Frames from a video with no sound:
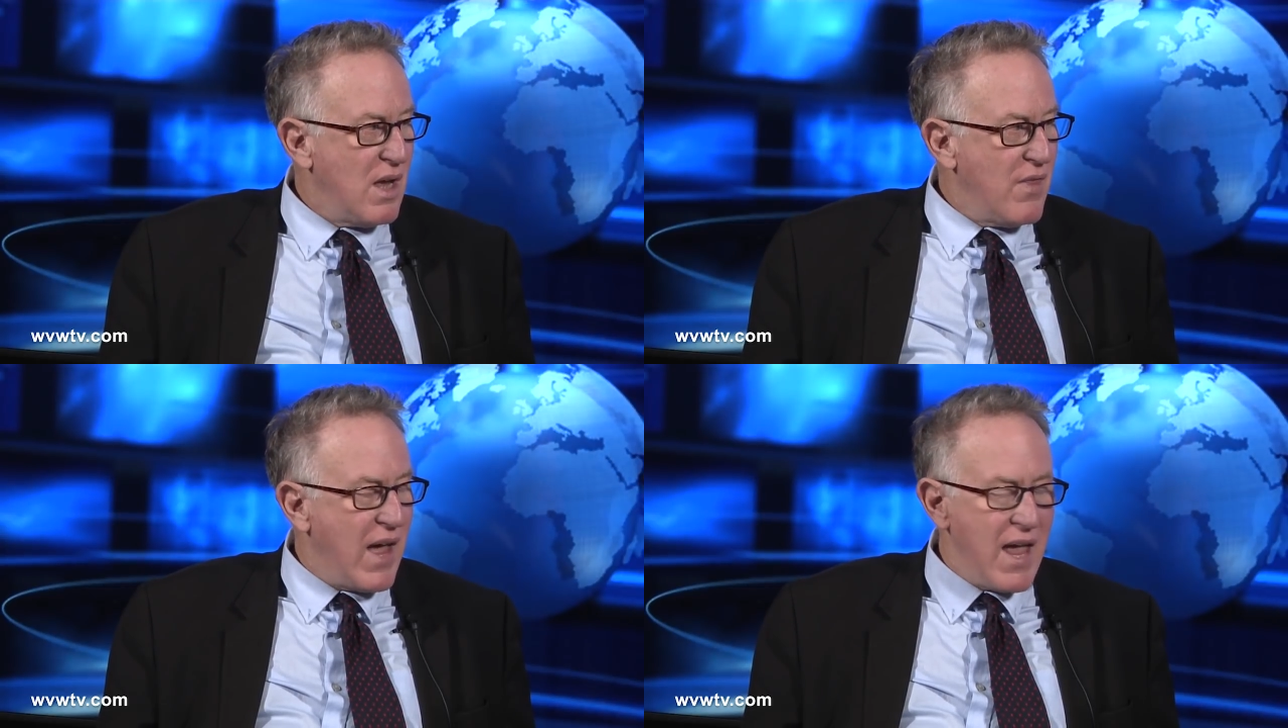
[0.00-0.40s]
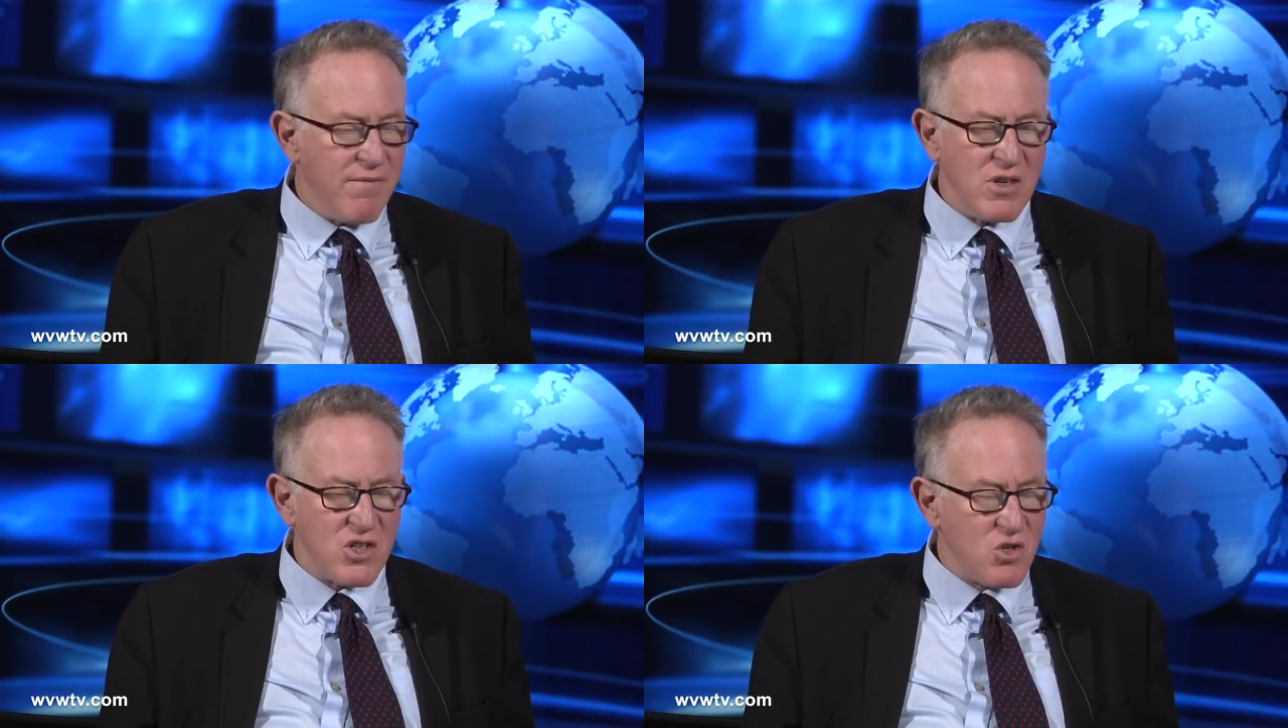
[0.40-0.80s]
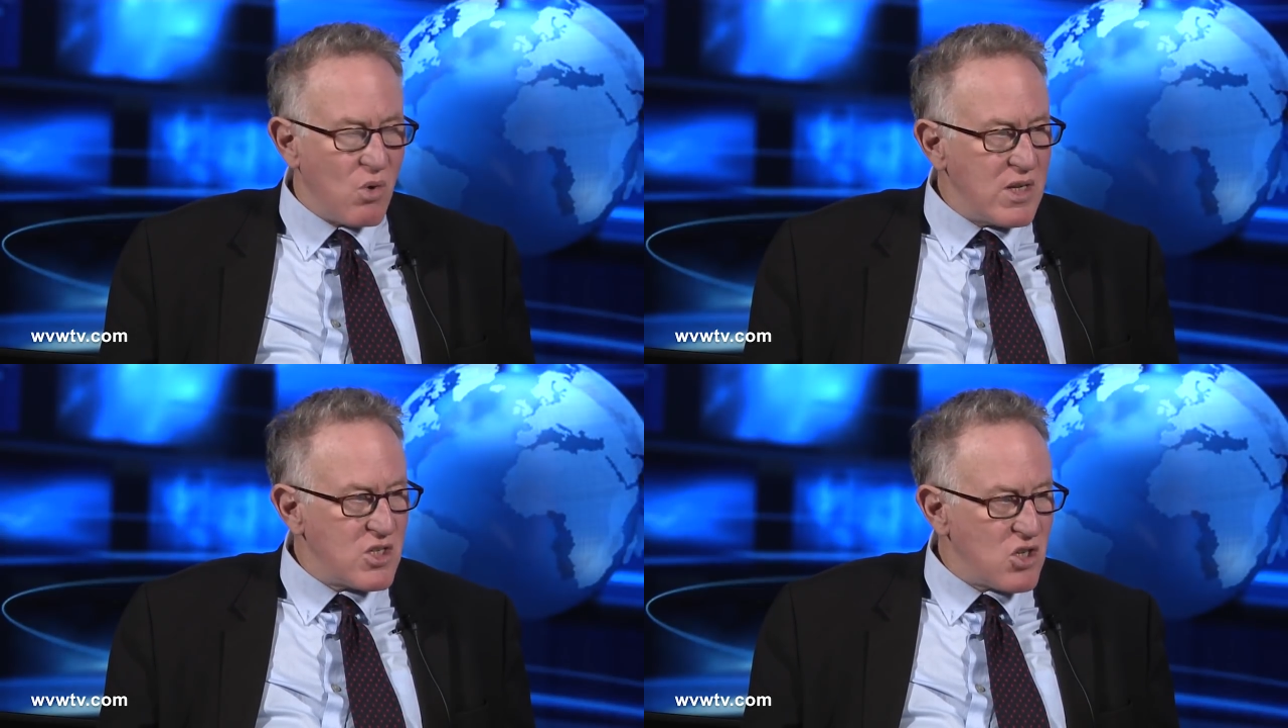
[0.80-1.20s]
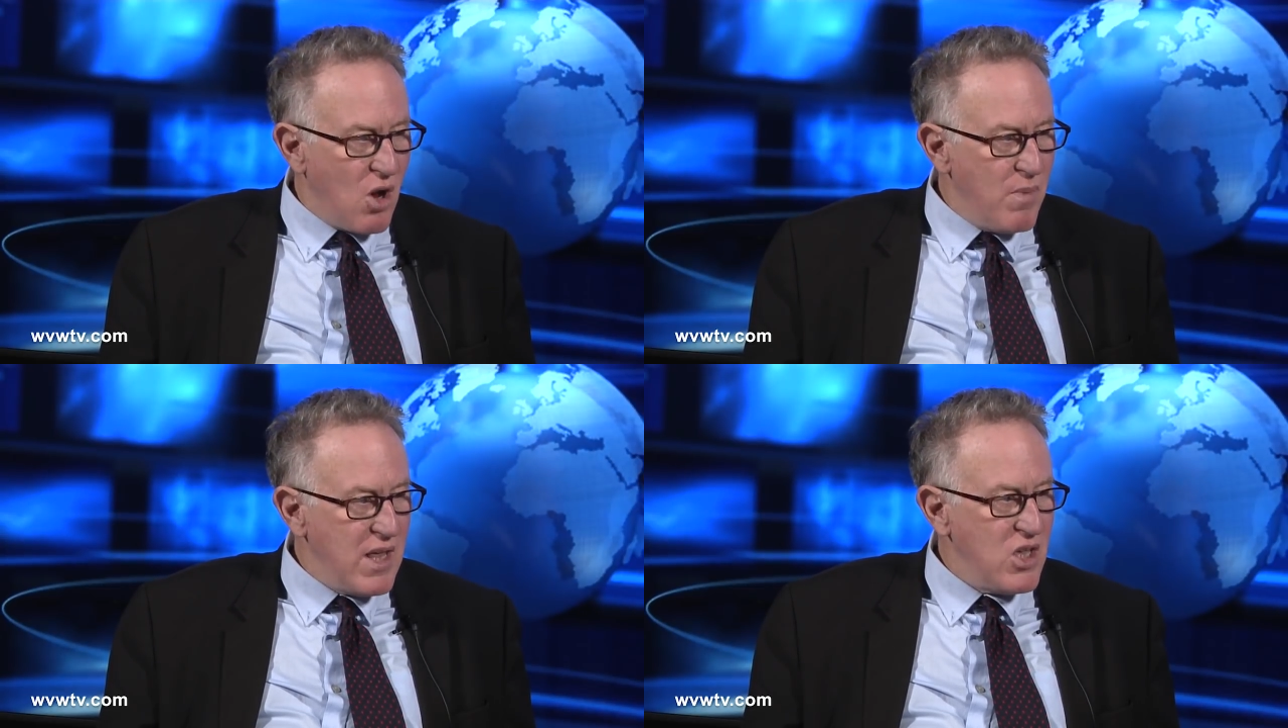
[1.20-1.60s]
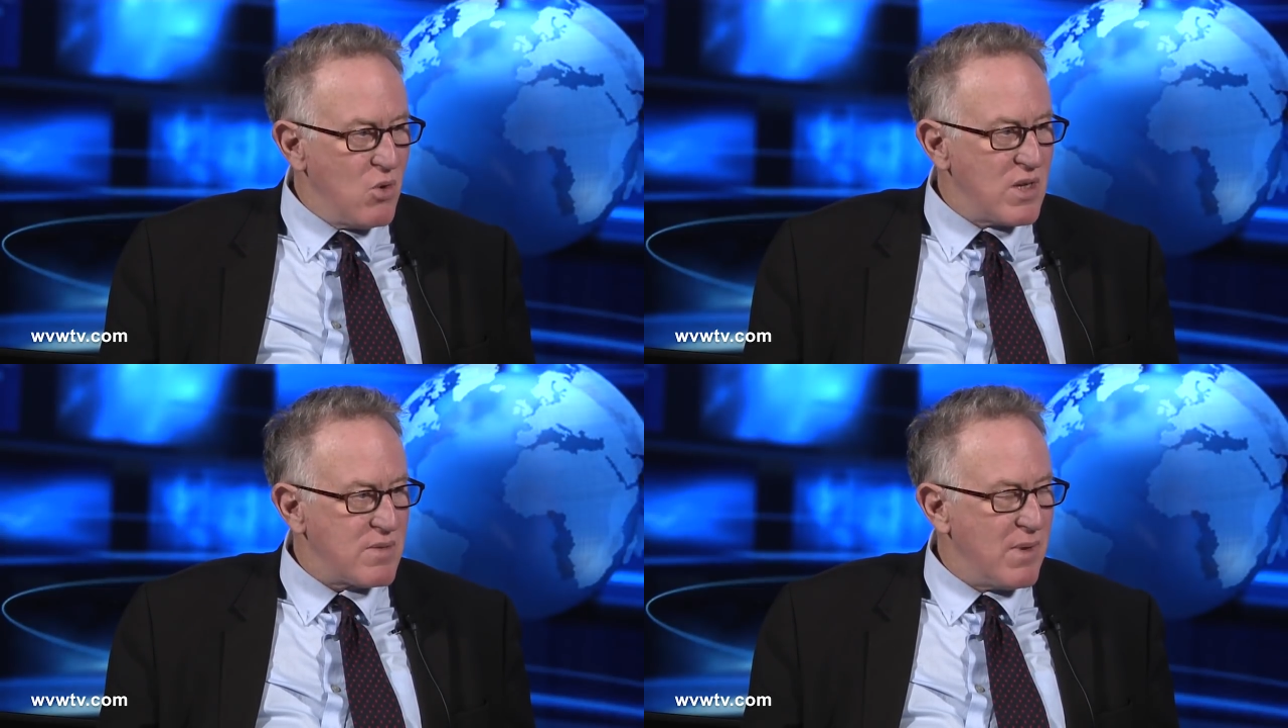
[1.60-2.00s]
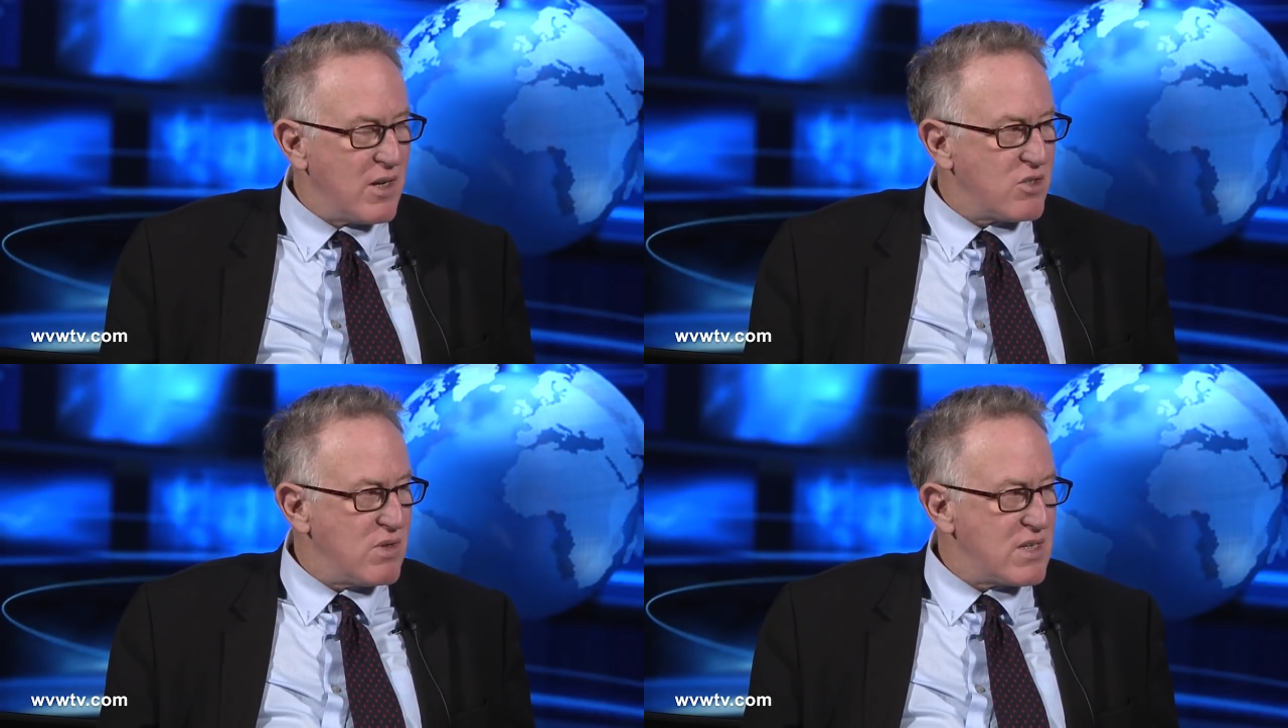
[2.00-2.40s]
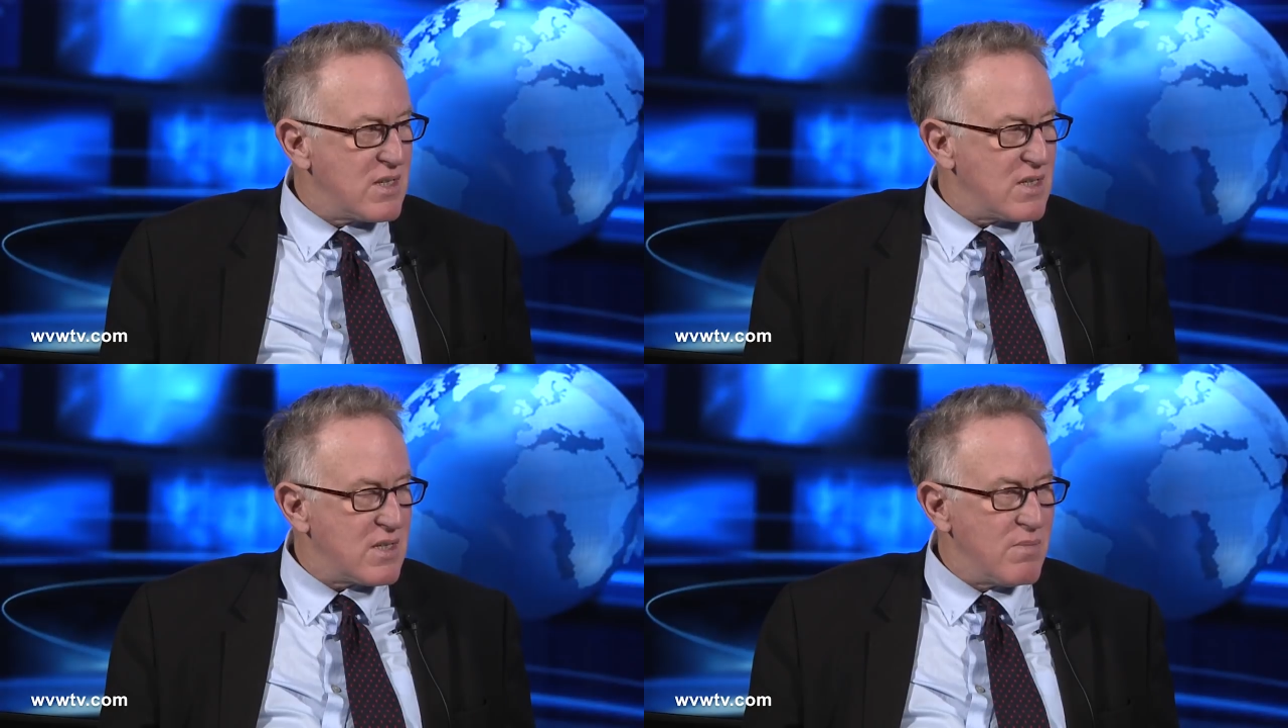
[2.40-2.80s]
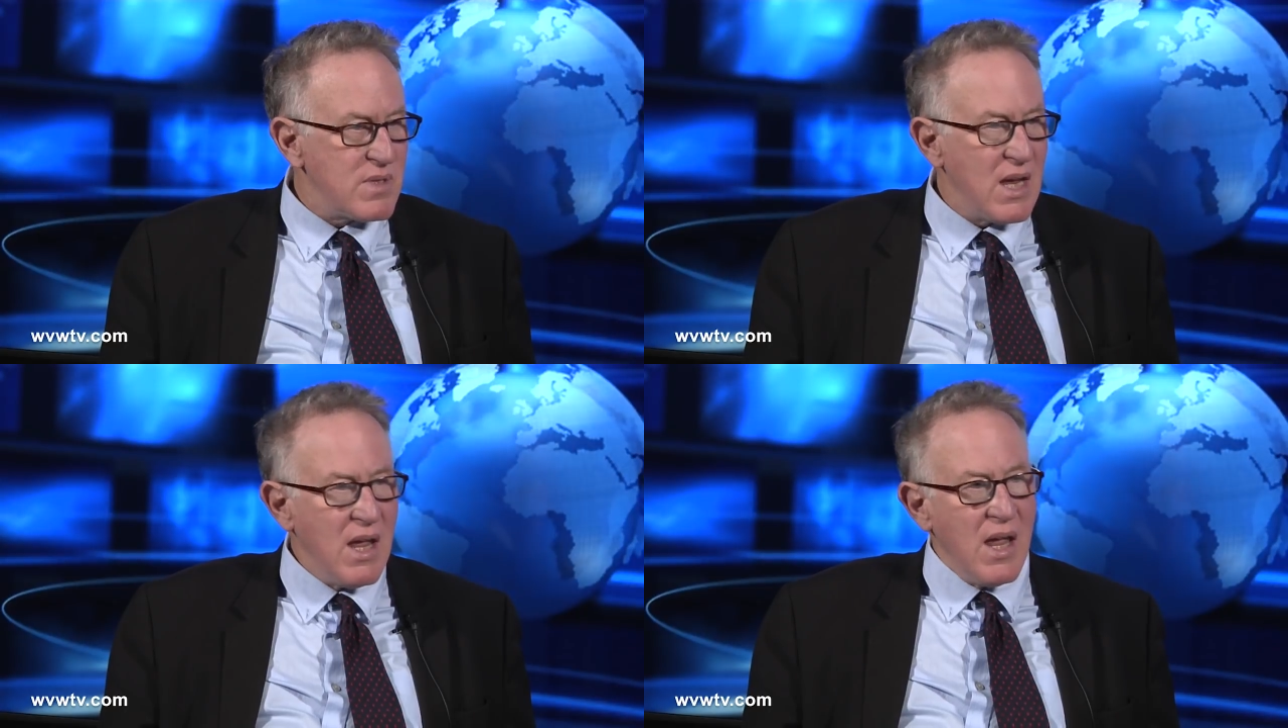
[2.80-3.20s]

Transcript: They have destroyed so many US military systems,